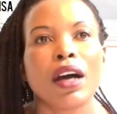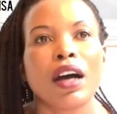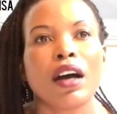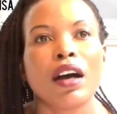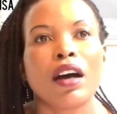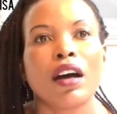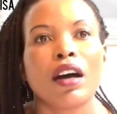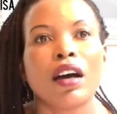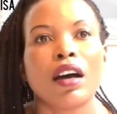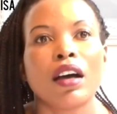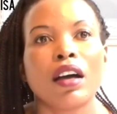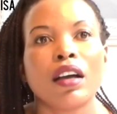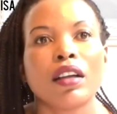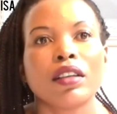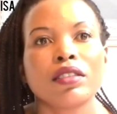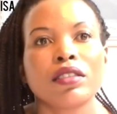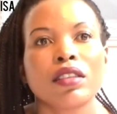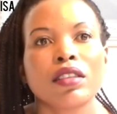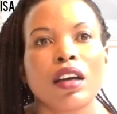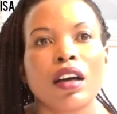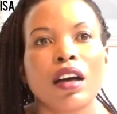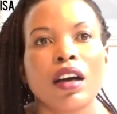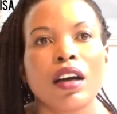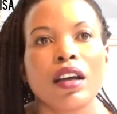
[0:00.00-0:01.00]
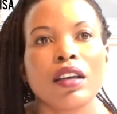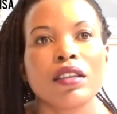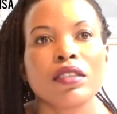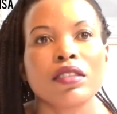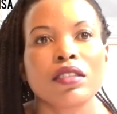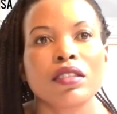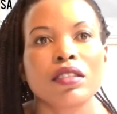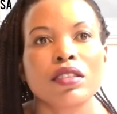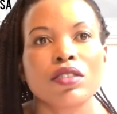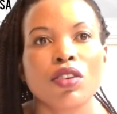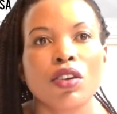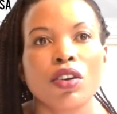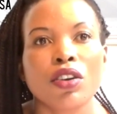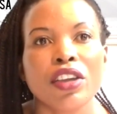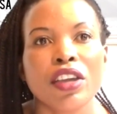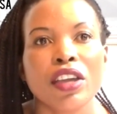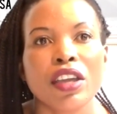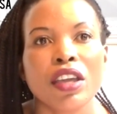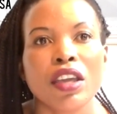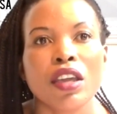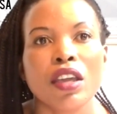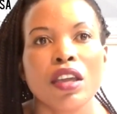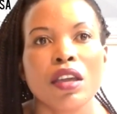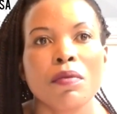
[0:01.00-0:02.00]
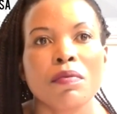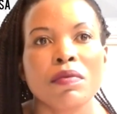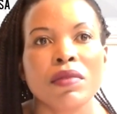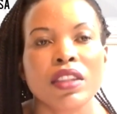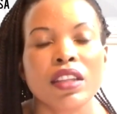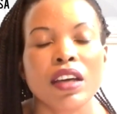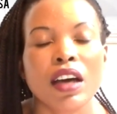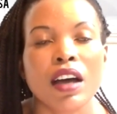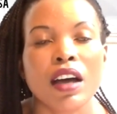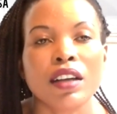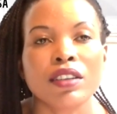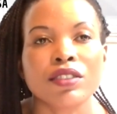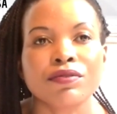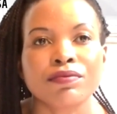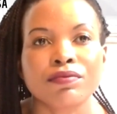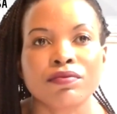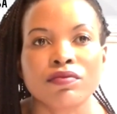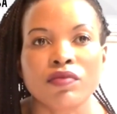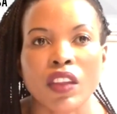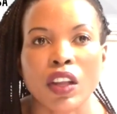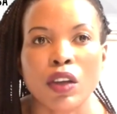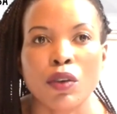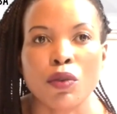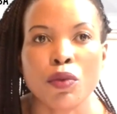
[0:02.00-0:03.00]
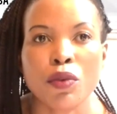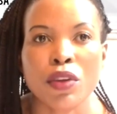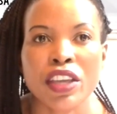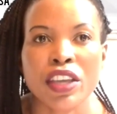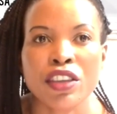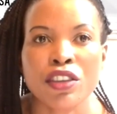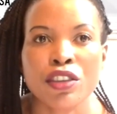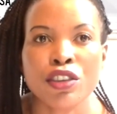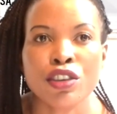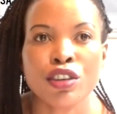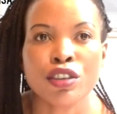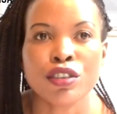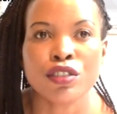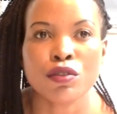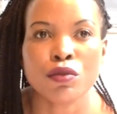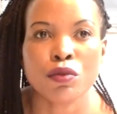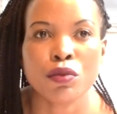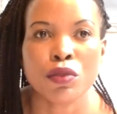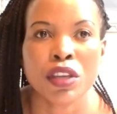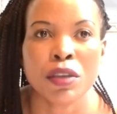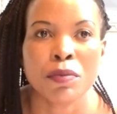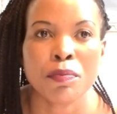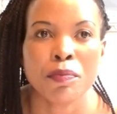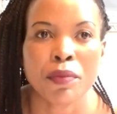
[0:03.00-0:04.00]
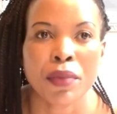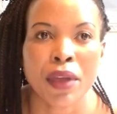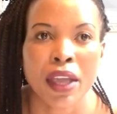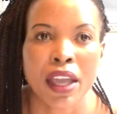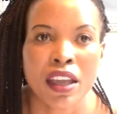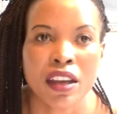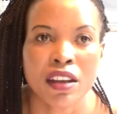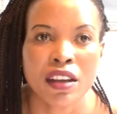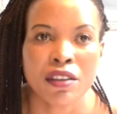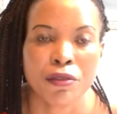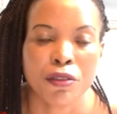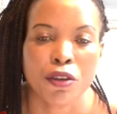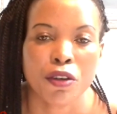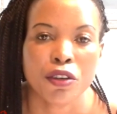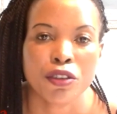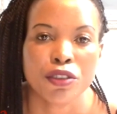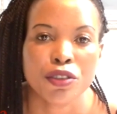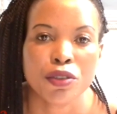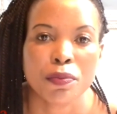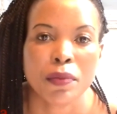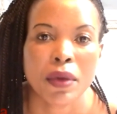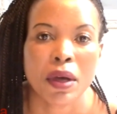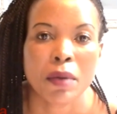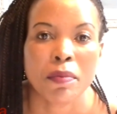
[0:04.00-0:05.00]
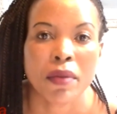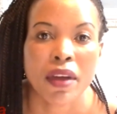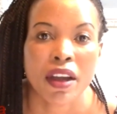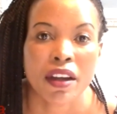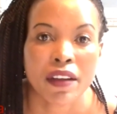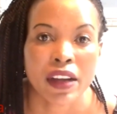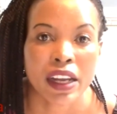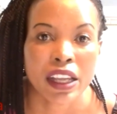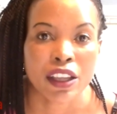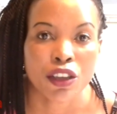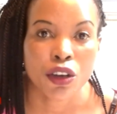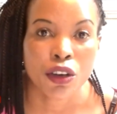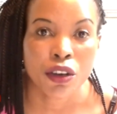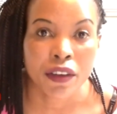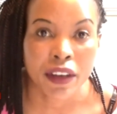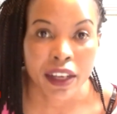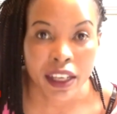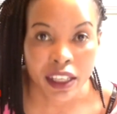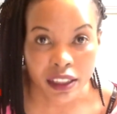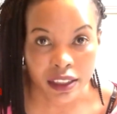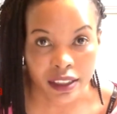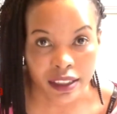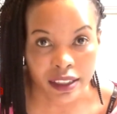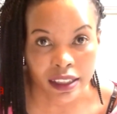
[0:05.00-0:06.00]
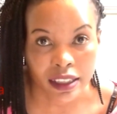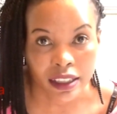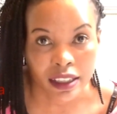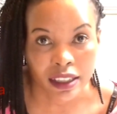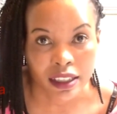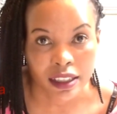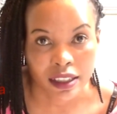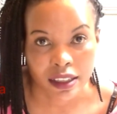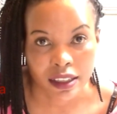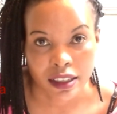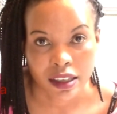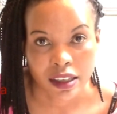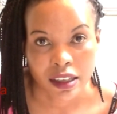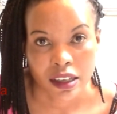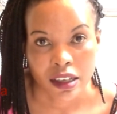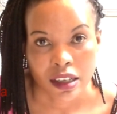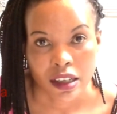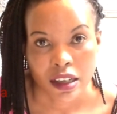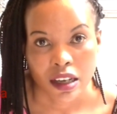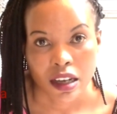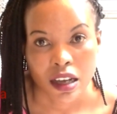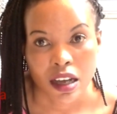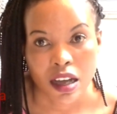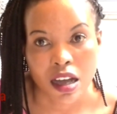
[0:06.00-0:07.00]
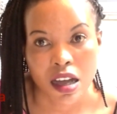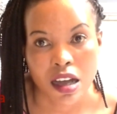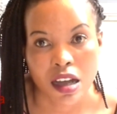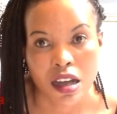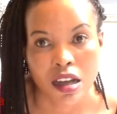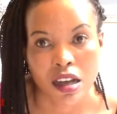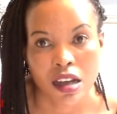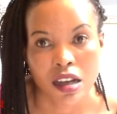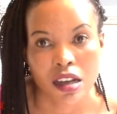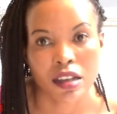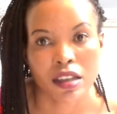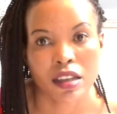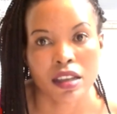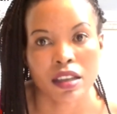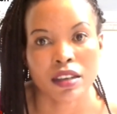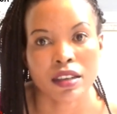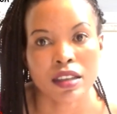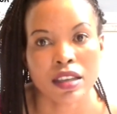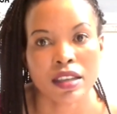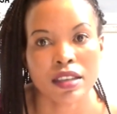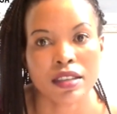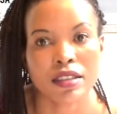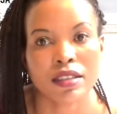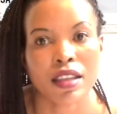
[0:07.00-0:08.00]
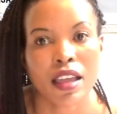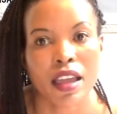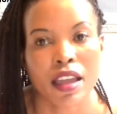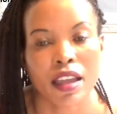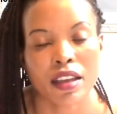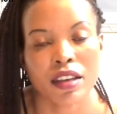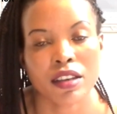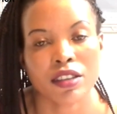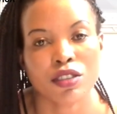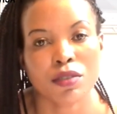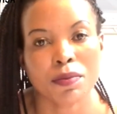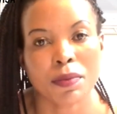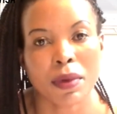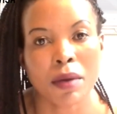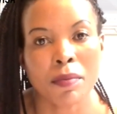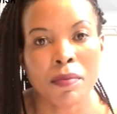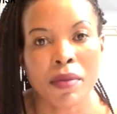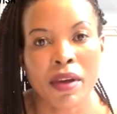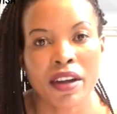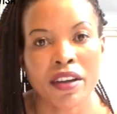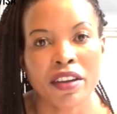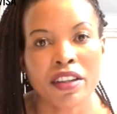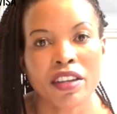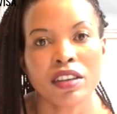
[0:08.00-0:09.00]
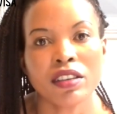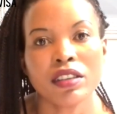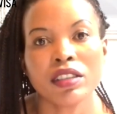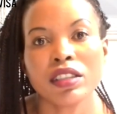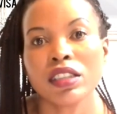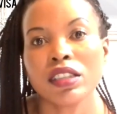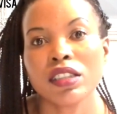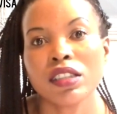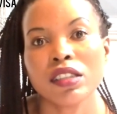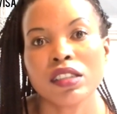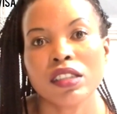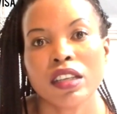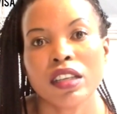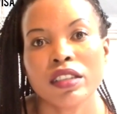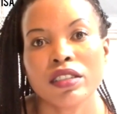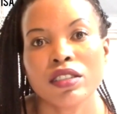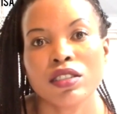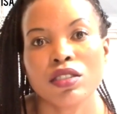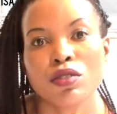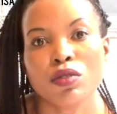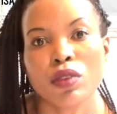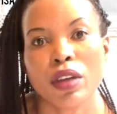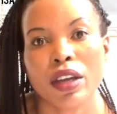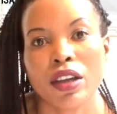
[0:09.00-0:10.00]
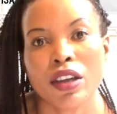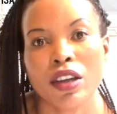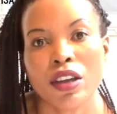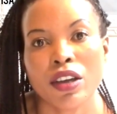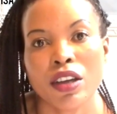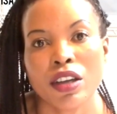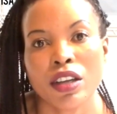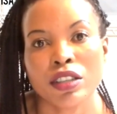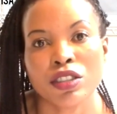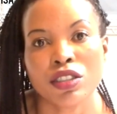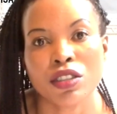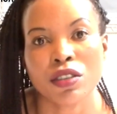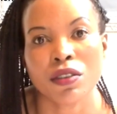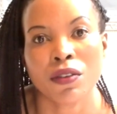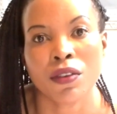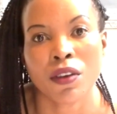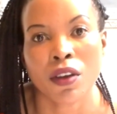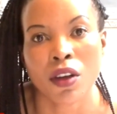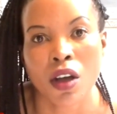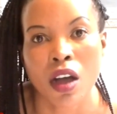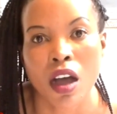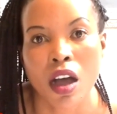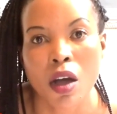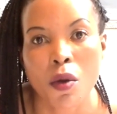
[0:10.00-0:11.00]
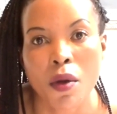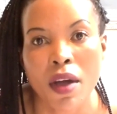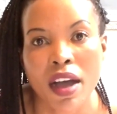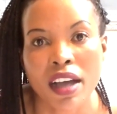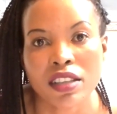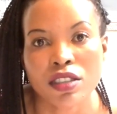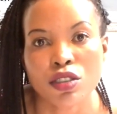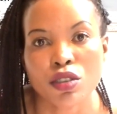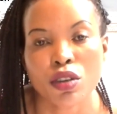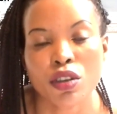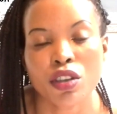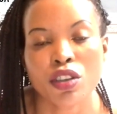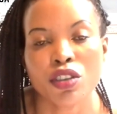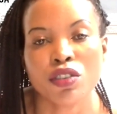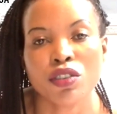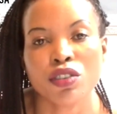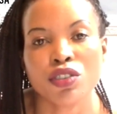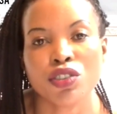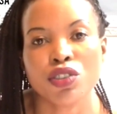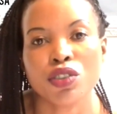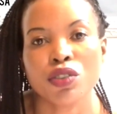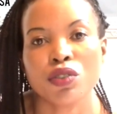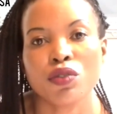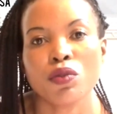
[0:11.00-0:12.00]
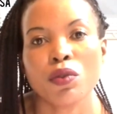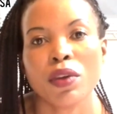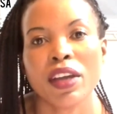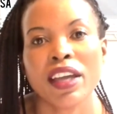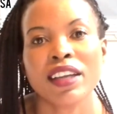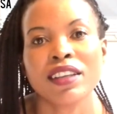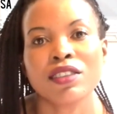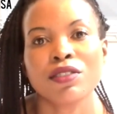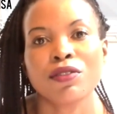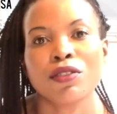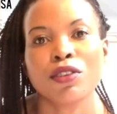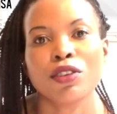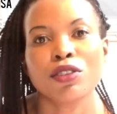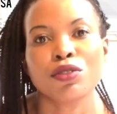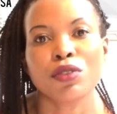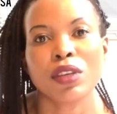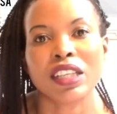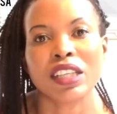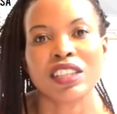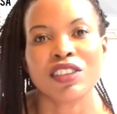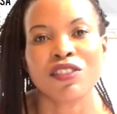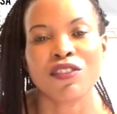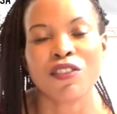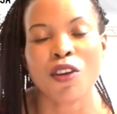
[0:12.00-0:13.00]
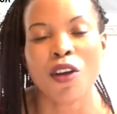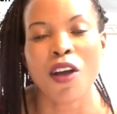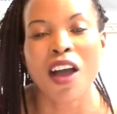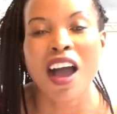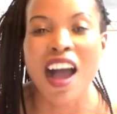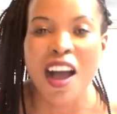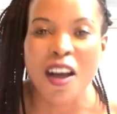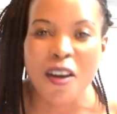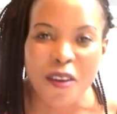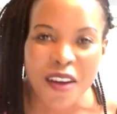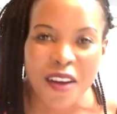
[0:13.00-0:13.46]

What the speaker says: But I told him that we paid for superiority, and he said superiority takes 24 hours, so you should wait for 24